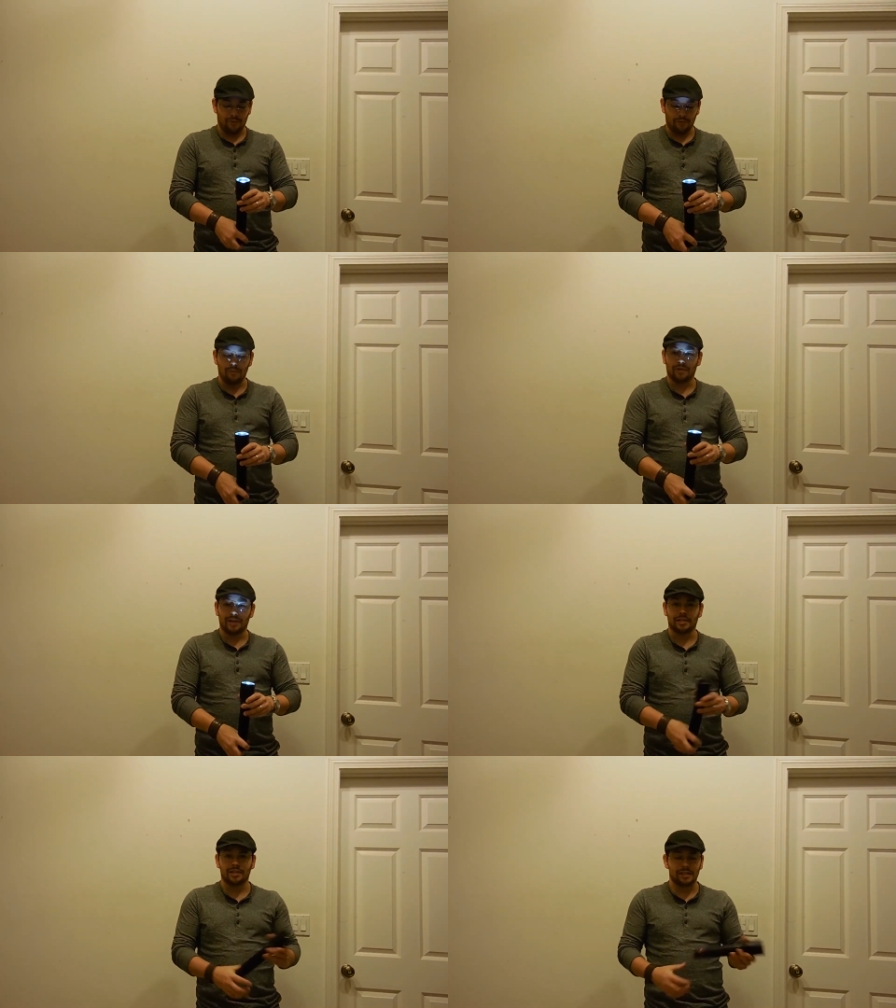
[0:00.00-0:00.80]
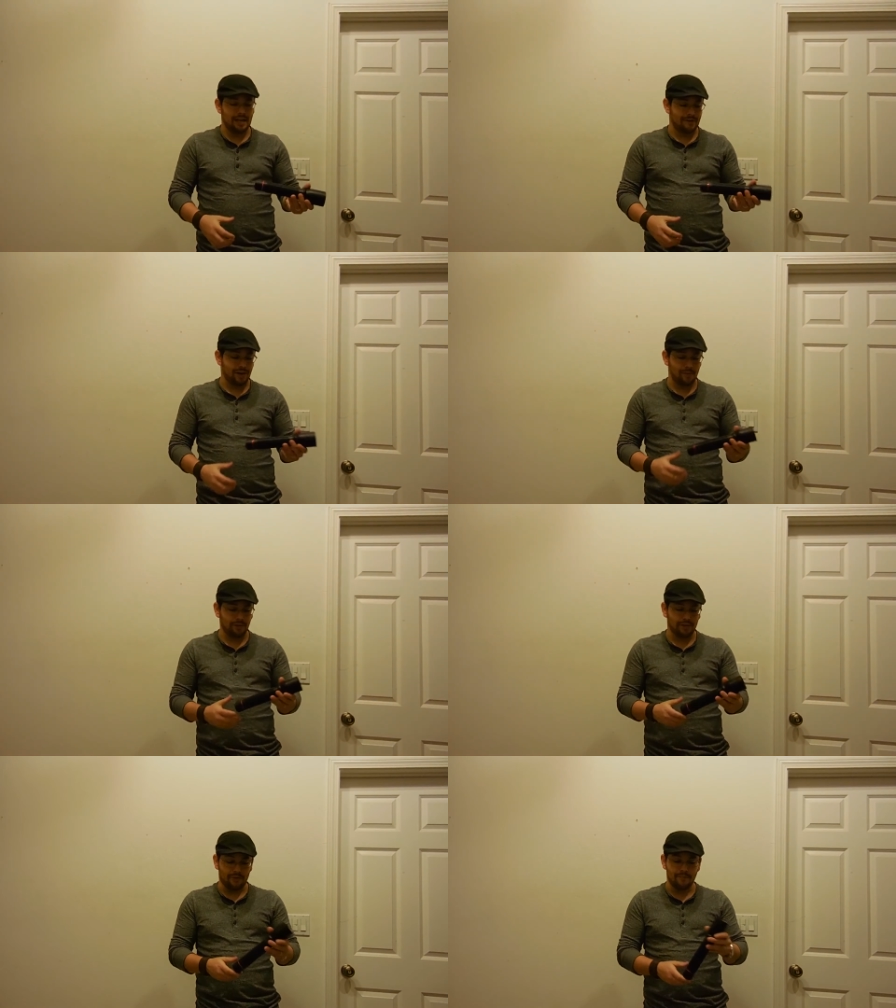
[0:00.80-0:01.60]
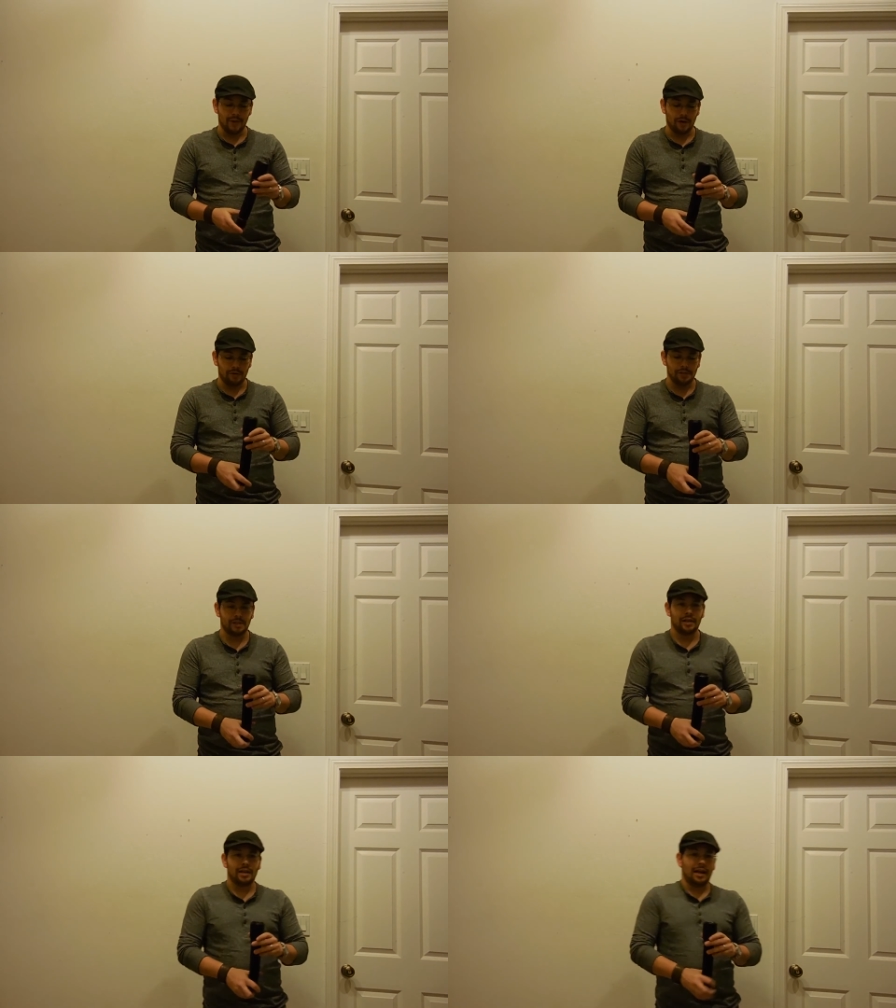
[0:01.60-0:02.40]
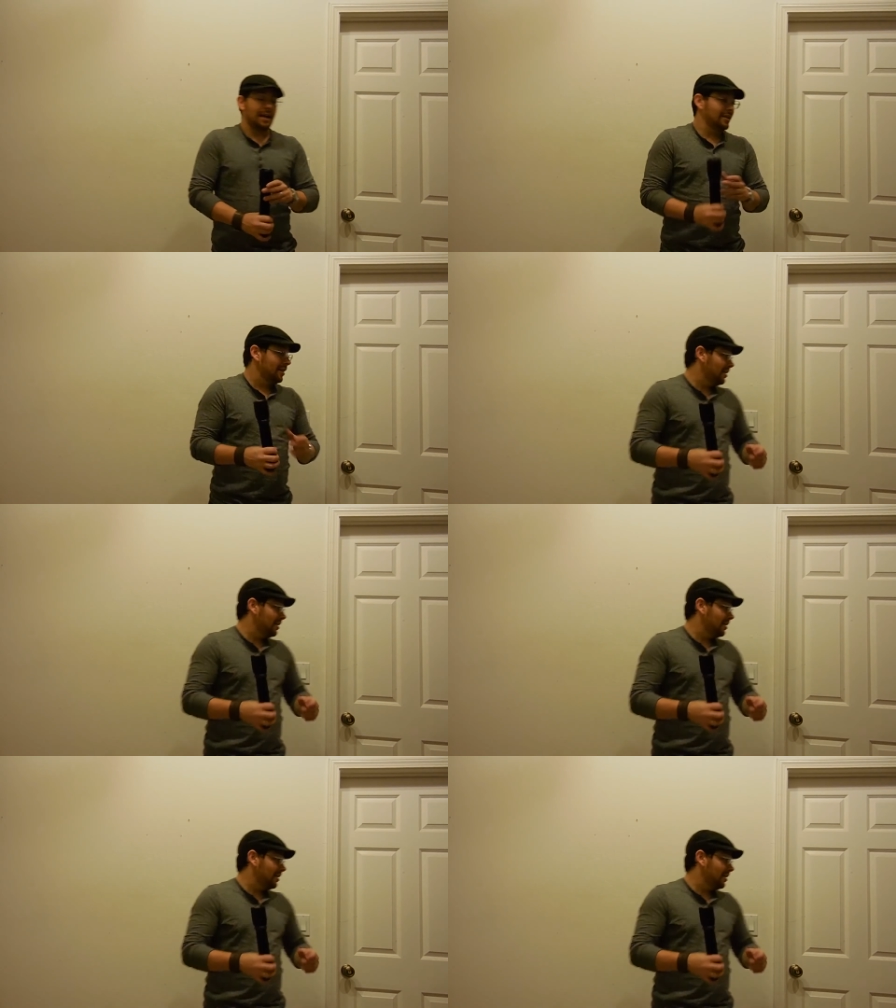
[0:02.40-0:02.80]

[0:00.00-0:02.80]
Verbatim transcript: room with this. It does have a couple of different modes, and